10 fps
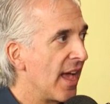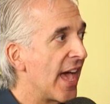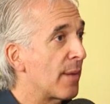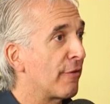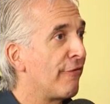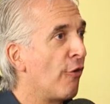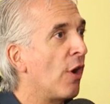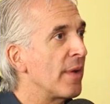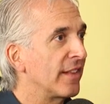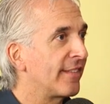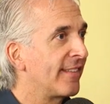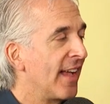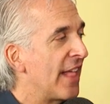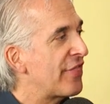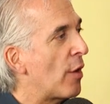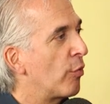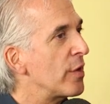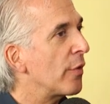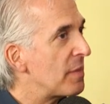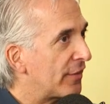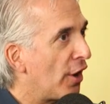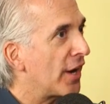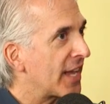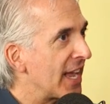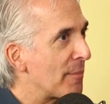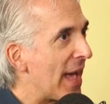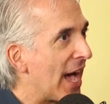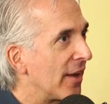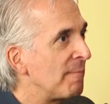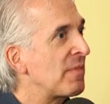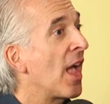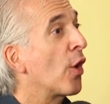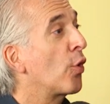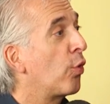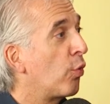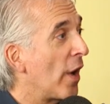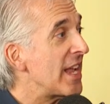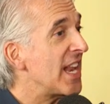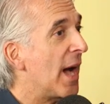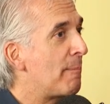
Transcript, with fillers: and a performance that we will be talking about quite a